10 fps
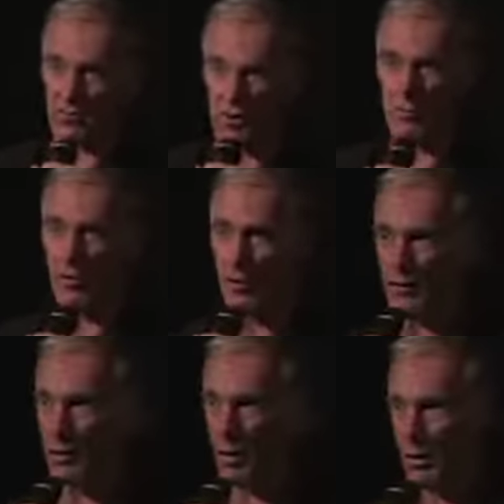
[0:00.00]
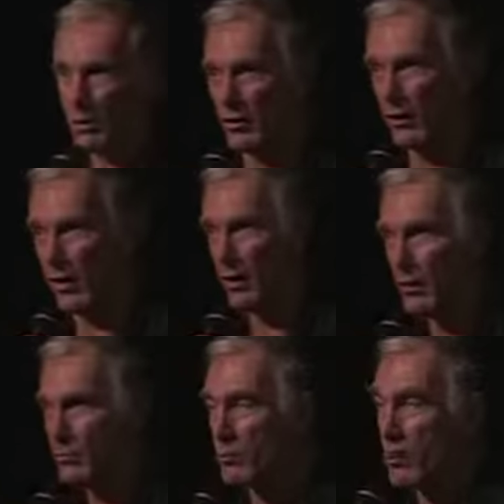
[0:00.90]
screenplay
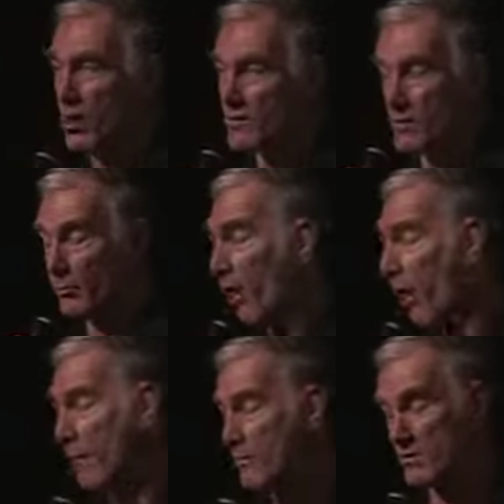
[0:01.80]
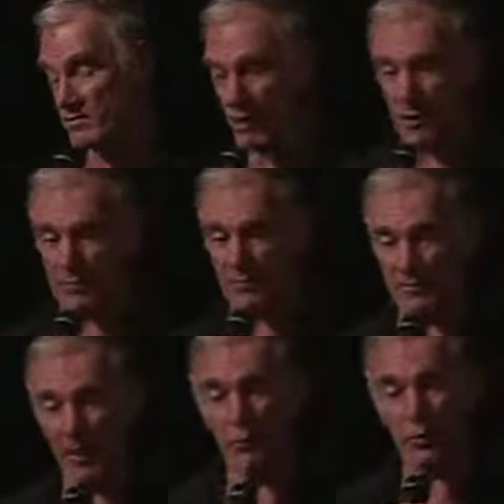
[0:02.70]
called Some Time in the Sun
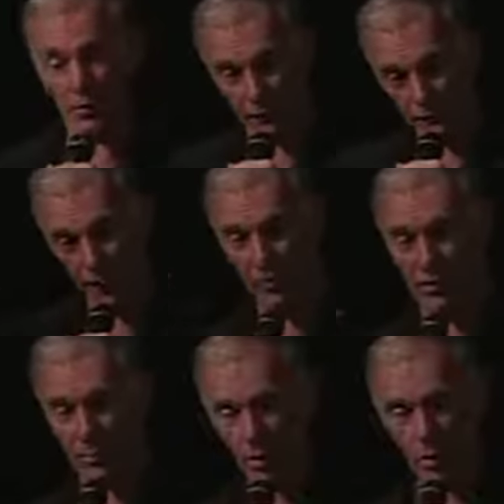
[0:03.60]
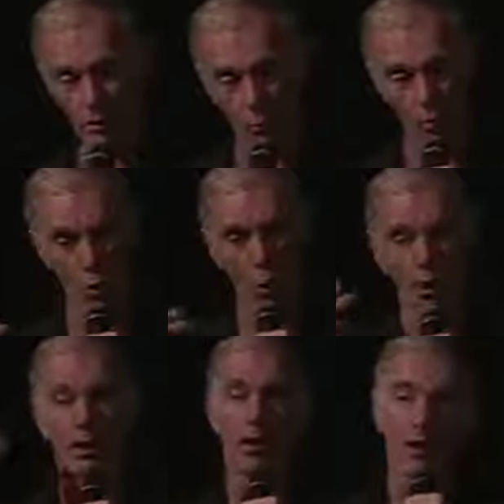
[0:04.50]
that dealt with the Philippine-American
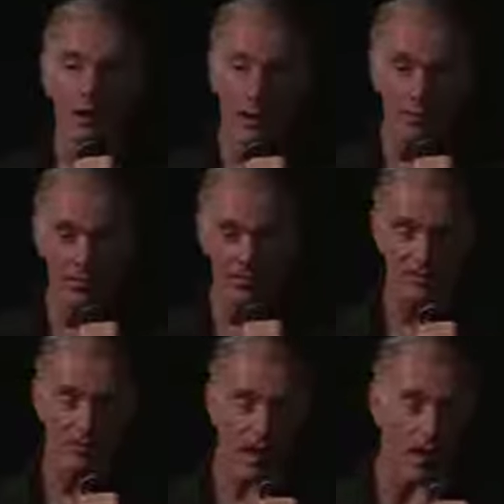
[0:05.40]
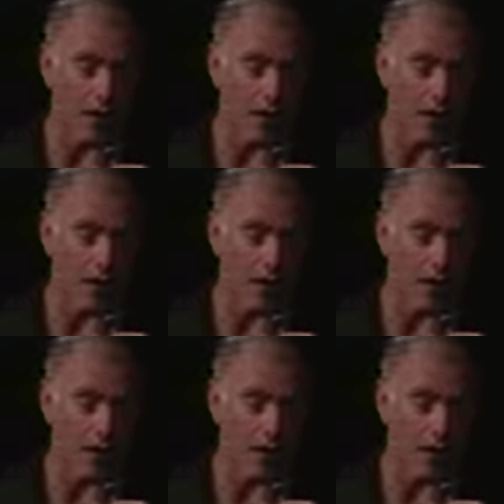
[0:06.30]
War and this